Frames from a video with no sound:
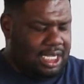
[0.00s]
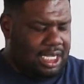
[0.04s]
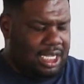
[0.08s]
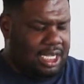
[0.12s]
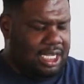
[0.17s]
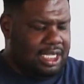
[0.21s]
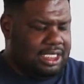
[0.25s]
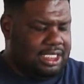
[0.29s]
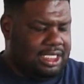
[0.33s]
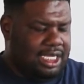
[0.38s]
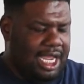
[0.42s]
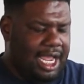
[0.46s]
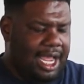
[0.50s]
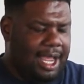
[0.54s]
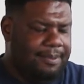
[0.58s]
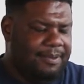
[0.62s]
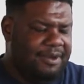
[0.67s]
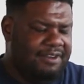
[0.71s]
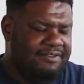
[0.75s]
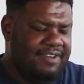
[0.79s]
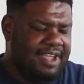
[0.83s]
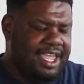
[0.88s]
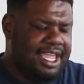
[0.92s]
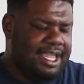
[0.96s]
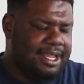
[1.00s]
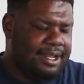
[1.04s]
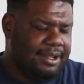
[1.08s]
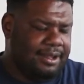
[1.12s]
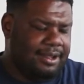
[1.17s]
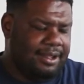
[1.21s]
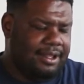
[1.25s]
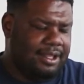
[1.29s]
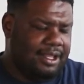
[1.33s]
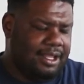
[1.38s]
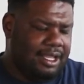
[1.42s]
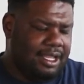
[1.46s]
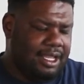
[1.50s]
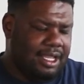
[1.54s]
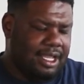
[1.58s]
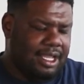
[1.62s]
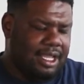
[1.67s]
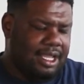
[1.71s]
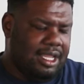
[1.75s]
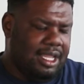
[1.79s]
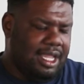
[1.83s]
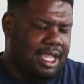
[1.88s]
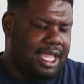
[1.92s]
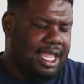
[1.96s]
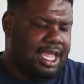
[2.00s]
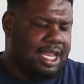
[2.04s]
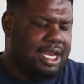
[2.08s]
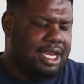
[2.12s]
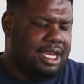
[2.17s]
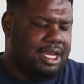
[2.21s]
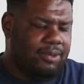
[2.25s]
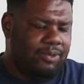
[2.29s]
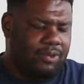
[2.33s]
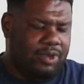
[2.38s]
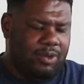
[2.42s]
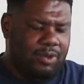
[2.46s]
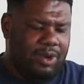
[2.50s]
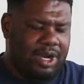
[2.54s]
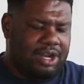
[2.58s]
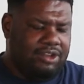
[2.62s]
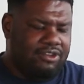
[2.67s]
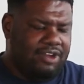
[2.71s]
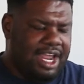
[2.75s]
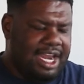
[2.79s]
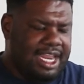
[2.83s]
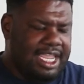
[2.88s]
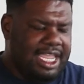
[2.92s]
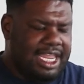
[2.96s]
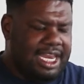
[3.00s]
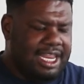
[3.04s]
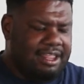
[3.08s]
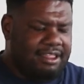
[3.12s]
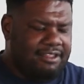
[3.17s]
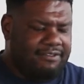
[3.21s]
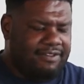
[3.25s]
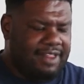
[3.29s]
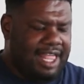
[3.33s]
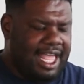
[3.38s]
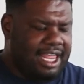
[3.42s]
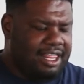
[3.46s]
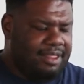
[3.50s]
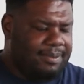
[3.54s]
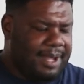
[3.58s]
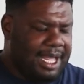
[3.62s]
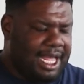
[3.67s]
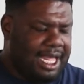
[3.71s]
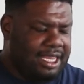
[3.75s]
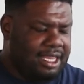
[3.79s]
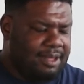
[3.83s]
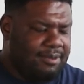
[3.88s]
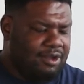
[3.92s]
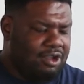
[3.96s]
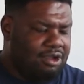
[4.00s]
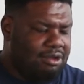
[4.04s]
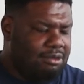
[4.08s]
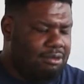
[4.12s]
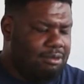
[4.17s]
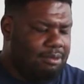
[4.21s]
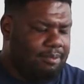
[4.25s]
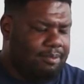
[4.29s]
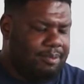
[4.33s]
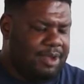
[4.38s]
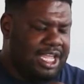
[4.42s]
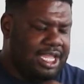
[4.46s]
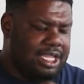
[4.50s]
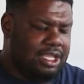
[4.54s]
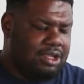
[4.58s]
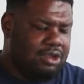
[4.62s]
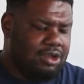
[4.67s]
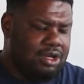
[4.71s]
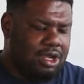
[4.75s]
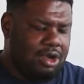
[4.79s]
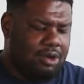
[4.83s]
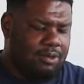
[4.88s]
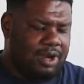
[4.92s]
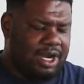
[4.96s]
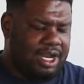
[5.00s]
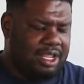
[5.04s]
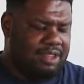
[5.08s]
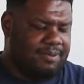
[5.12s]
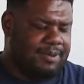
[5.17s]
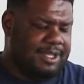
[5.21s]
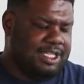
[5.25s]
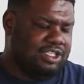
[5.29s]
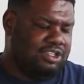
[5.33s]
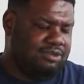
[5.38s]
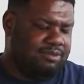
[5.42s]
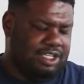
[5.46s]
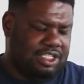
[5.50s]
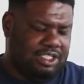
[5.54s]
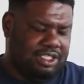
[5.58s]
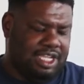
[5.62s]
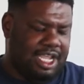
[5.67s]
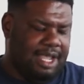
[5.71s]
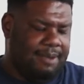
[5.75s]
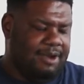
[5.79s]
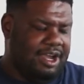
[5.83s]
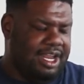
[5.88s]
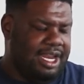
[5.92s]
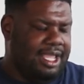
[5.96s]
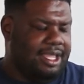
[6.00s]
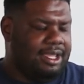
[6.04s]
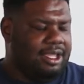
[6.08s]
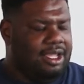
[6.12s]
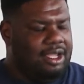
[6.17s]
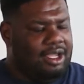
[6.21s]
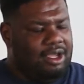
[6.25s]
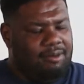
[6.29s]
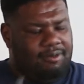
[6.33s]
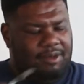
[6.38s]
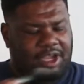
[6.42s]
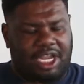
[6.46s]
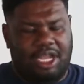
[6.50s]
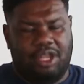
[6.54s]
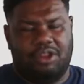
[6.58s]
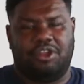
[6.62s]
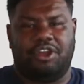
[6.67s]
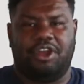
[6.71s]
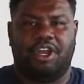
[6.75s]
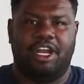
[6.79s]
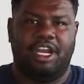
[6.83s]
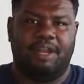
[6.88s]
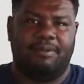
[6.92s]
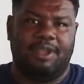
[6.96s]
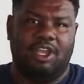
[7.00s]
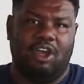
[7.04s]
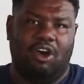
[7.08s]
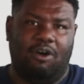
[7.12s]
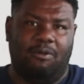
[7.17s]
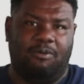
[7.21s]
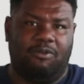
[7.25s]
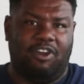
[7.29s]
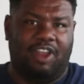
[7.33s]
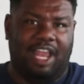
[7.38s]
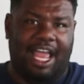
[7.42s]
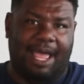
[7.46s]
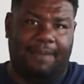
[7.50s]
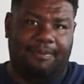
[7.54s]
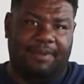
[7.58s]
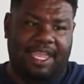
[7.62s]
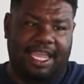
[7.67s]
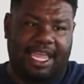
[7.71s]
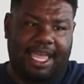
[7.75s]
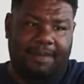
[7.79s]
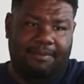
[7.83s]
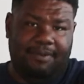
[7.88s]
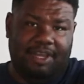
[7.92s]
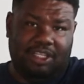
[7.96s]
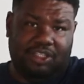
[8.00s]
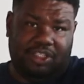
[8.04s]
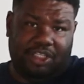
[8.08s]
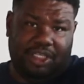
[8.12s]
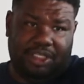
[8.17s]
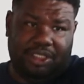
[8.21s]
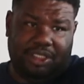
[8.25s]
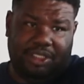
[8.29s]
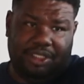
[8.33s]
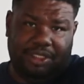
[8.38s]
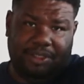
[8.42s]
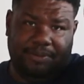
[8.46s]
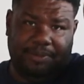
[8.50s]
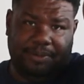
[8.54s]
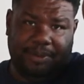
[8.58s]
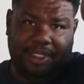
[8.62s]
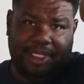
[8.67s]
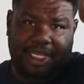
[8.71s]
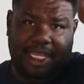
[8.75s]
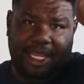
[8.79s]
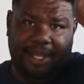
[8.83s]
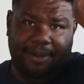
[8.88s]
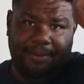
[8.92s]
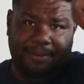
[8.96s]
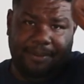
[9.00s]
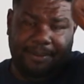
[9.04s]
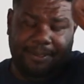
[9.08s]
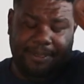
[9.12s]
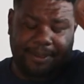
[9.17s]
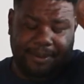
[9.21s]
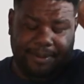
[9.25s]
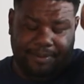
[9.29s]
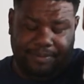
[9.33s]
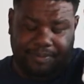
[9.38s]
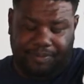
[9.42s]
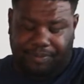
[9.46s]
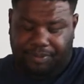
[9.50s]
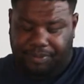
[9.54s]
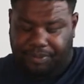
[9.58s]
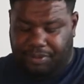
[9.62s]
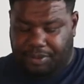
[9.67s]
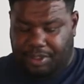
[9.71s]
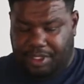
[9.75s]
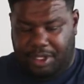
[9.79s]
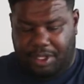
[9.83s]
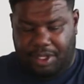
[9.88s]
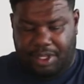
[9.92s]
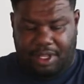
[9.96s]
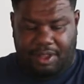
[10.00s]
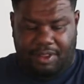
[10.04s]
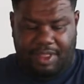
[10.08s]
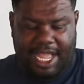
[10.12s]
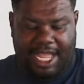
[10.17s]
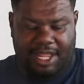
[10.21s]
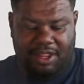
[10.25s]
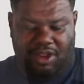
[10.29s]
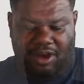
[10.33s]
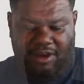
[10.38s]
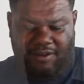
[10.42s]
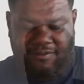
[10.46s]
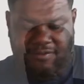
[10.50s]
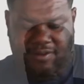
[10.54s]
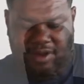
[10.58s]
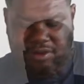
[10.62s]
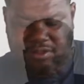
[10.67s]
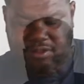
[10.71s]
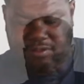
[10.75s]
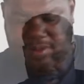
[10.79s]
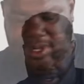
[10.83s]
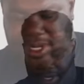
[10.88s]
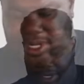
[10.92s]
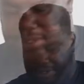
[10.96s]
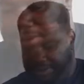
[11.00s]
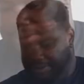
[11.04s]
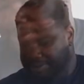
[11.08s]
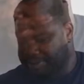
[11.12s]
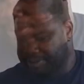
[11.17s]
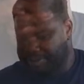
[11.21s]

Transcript: on top of it. And we want to try to get it as flat as possible, but you don't want to spend too much time on it because you're going to be overlapping images, okay? So that's our first one.